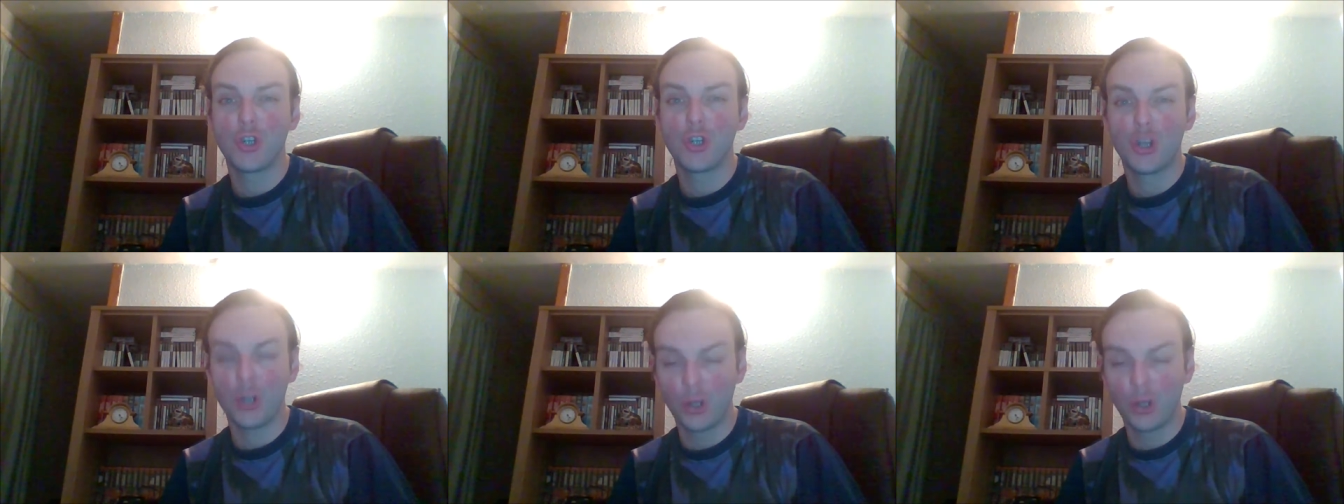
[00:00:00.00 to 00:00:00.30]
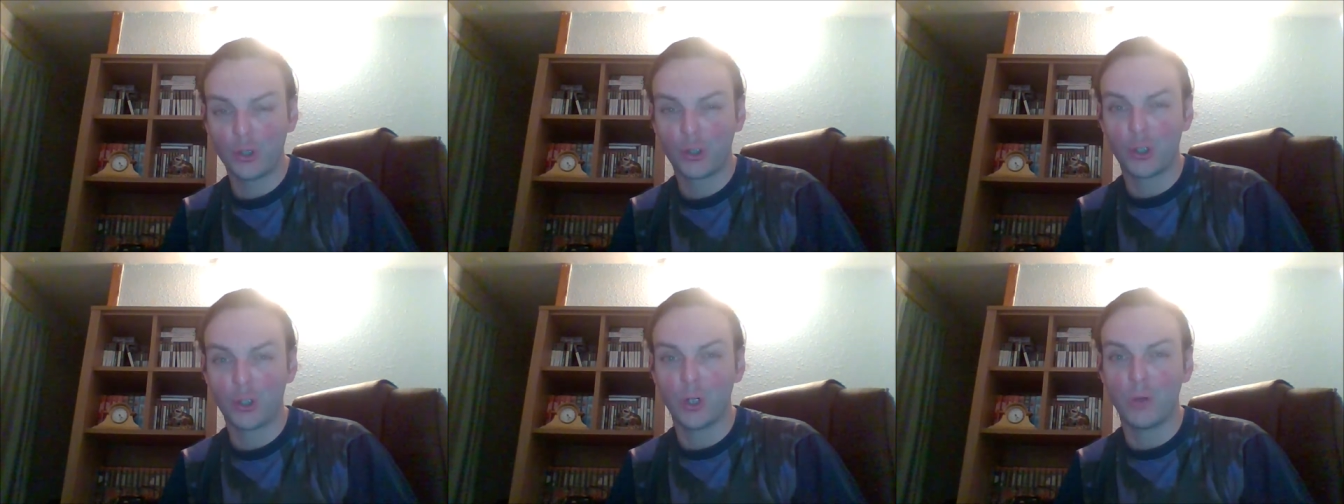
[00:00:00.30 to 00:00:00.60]

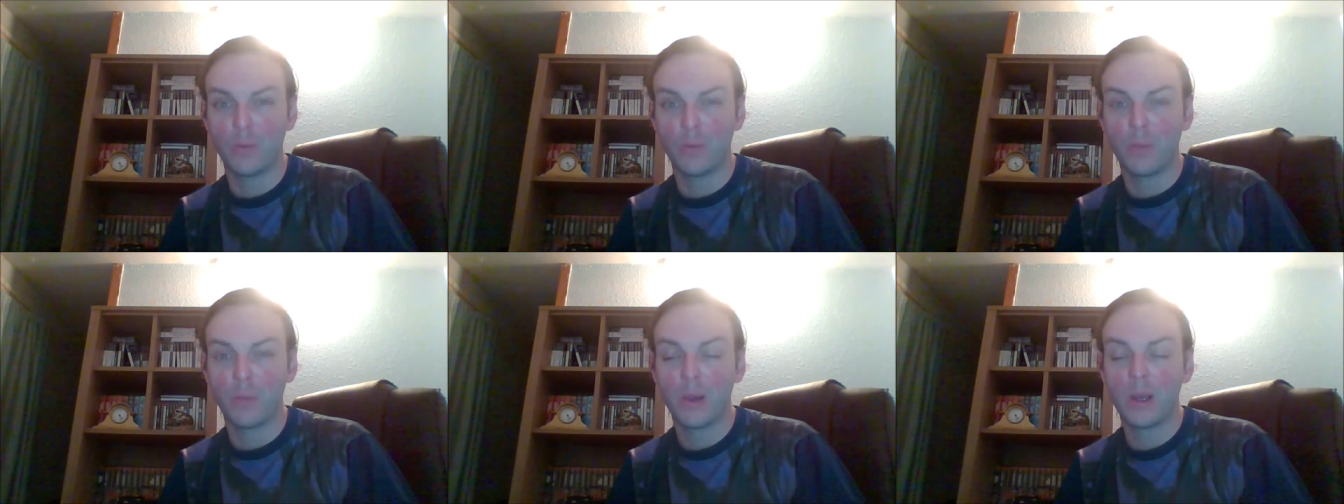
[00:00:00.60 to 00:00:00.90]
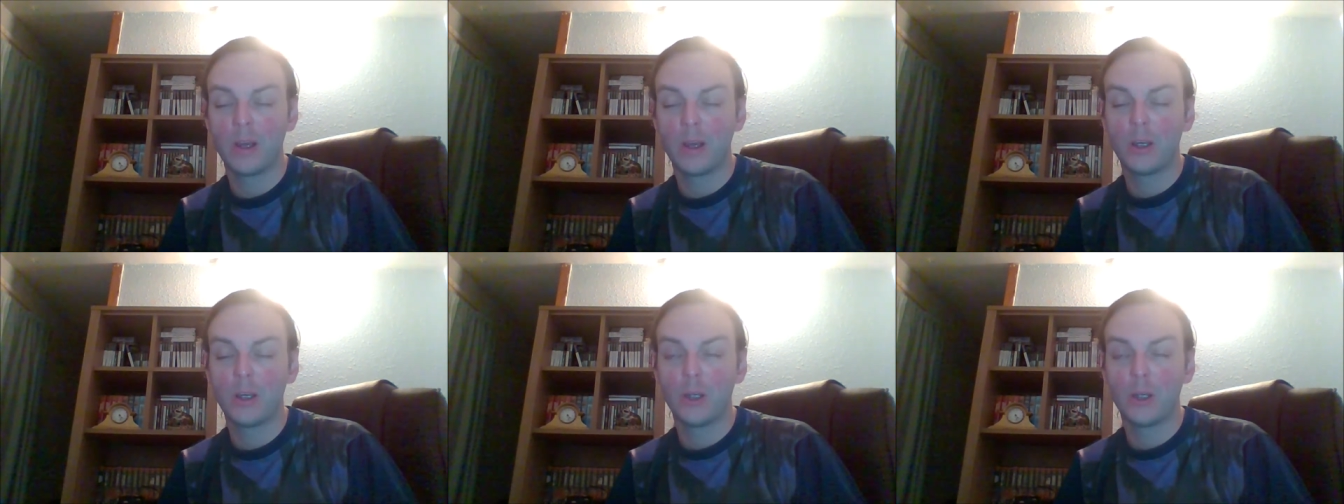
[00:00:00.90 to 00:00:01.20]
YouTube
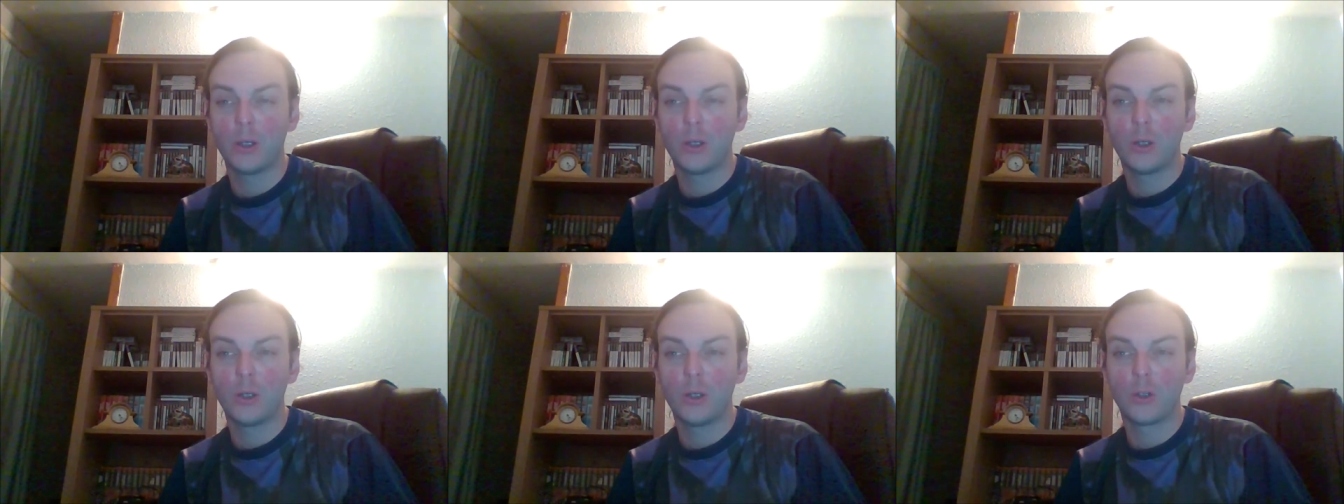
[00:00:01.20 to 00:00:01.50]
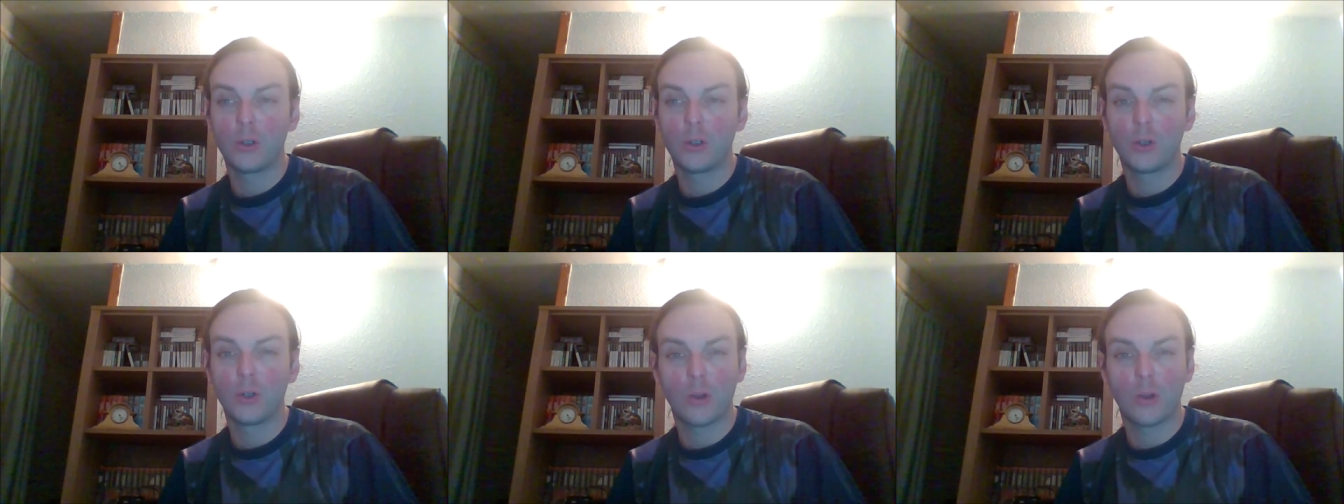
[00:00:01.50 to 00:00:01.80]

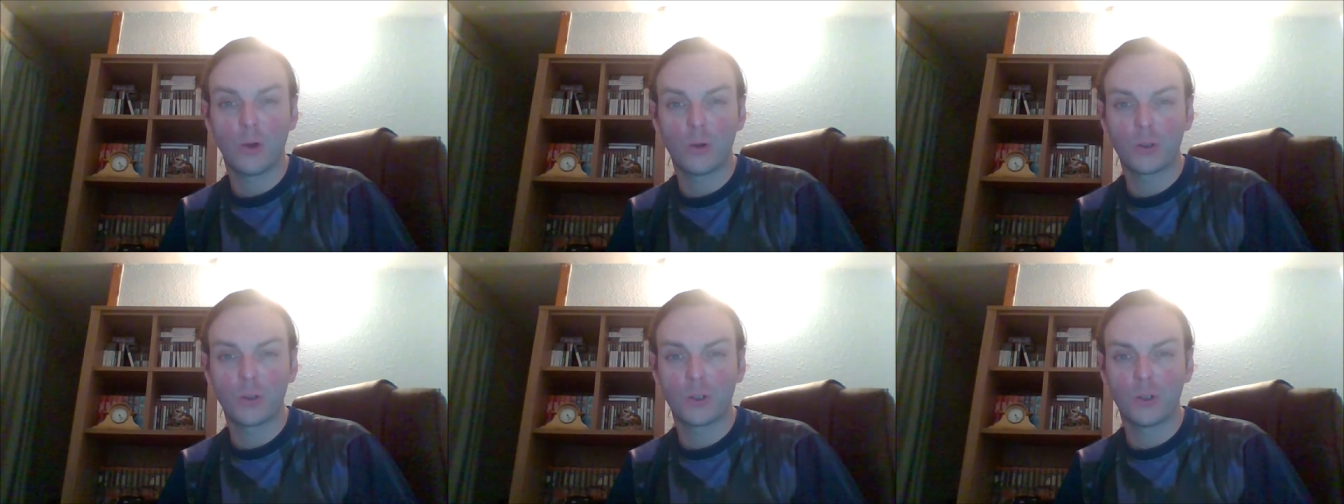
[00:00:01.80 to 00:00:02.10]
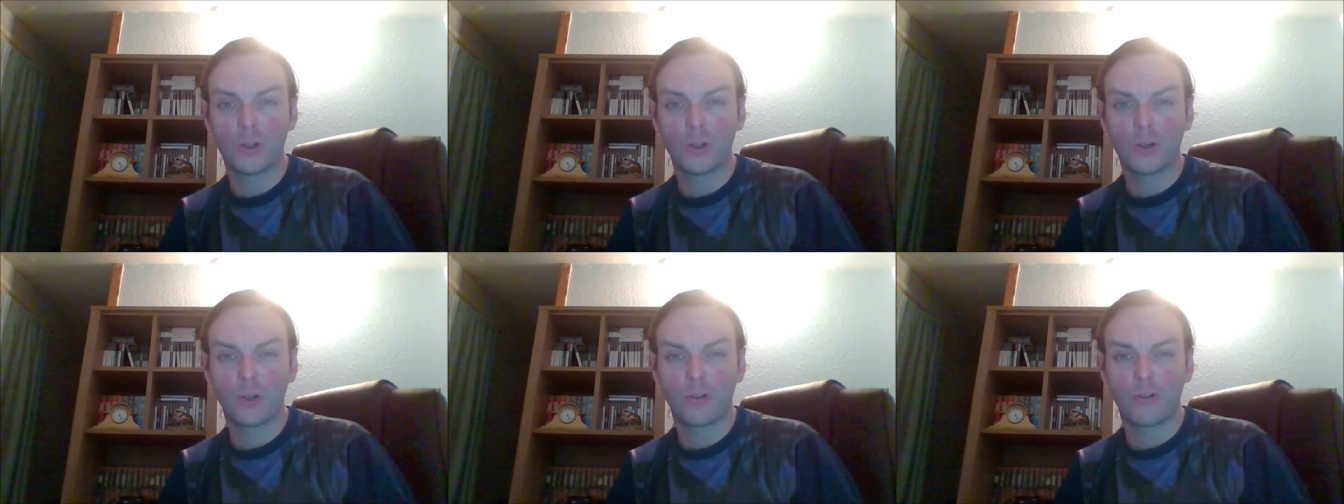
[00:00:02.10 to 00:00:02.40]
to
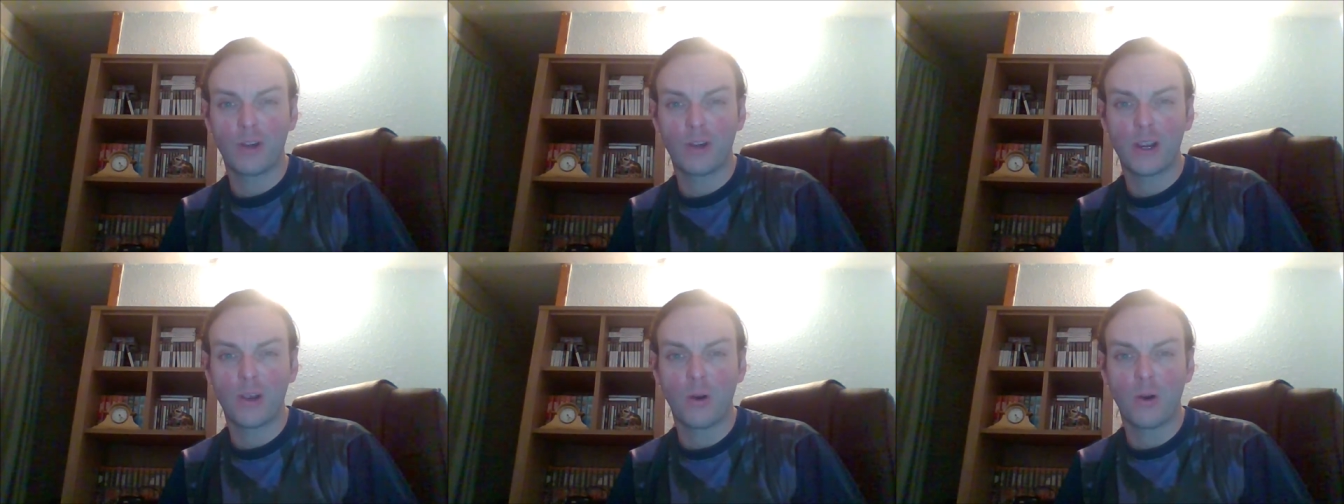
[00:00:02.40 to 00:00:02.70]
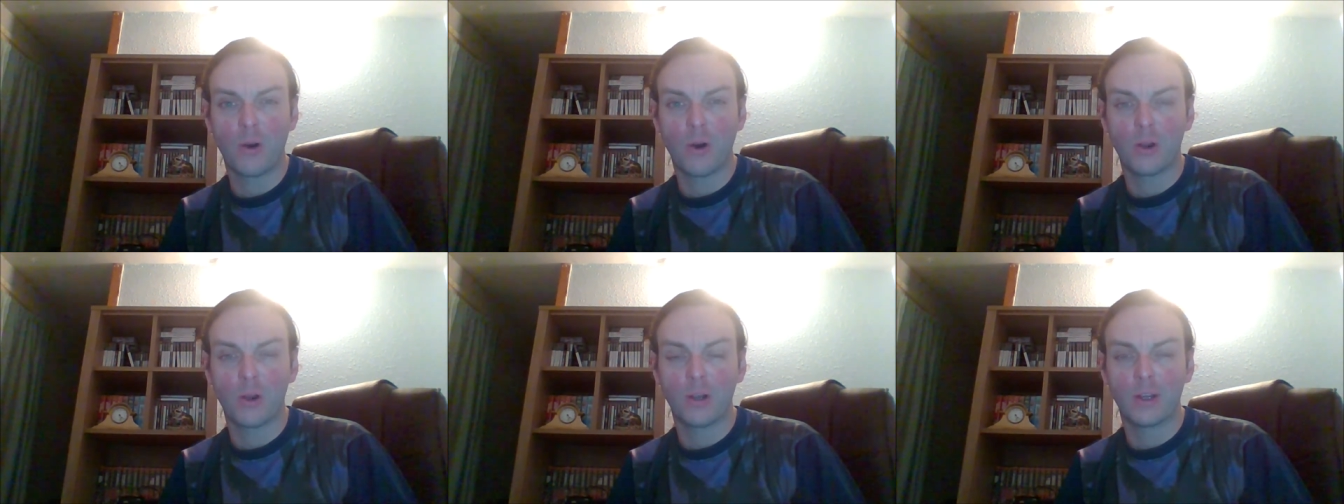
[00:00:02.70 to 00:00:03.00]
concentrate
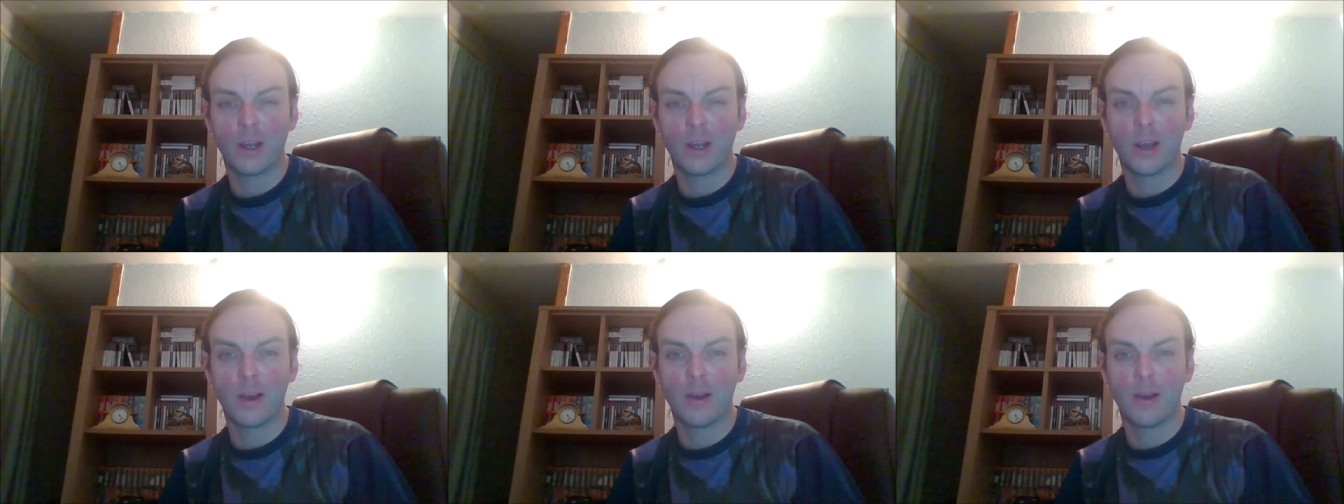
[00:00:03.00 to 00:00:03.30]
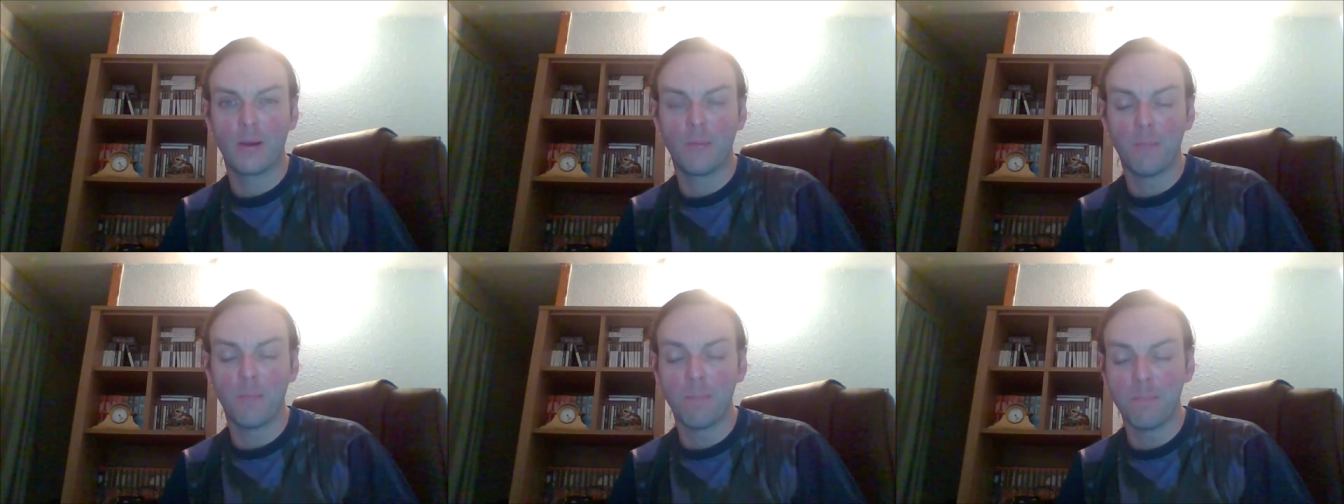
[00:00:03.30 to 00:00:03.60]
on a
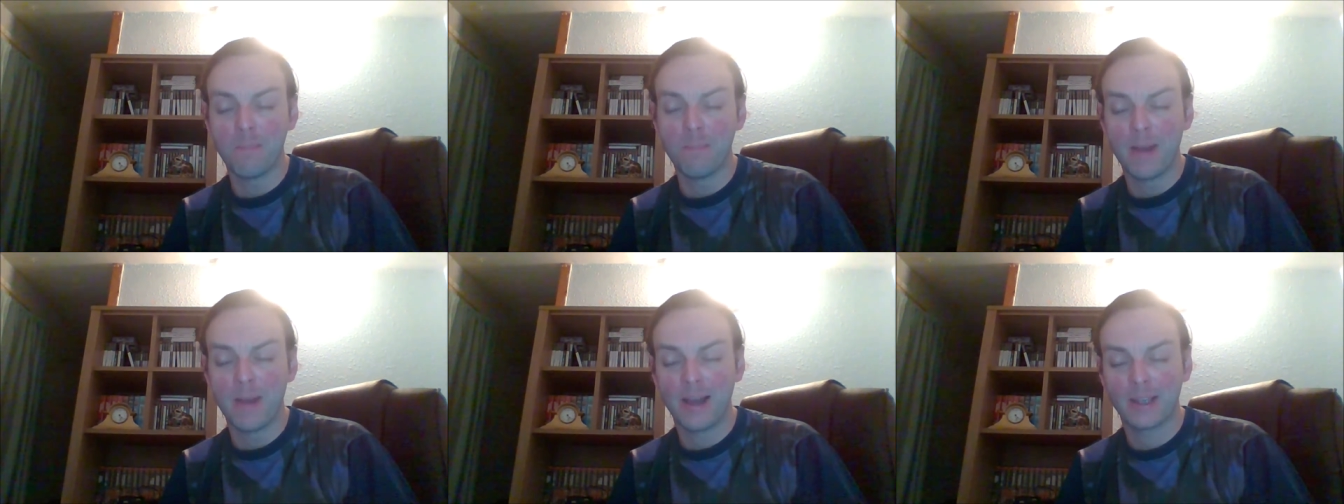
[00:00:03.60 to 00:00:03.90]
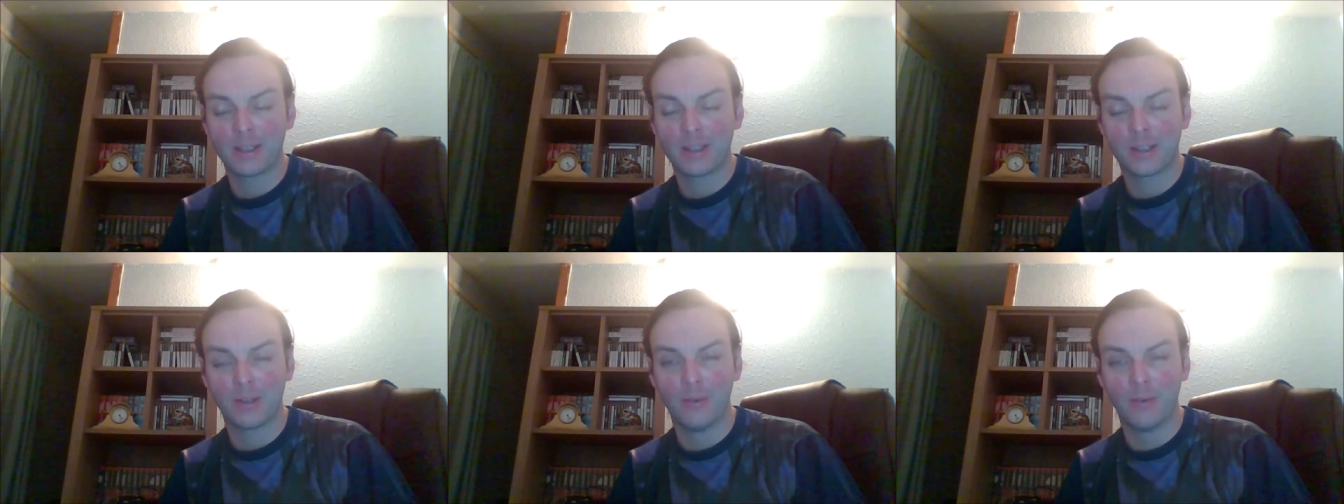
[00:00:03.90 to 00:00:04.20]

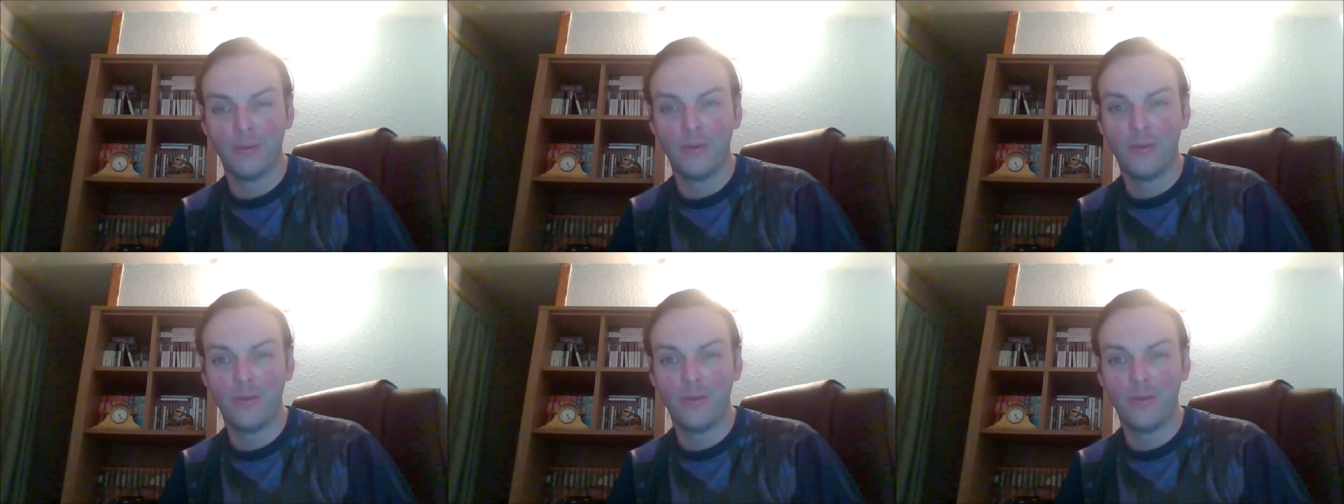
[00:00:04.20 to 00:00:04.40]
massive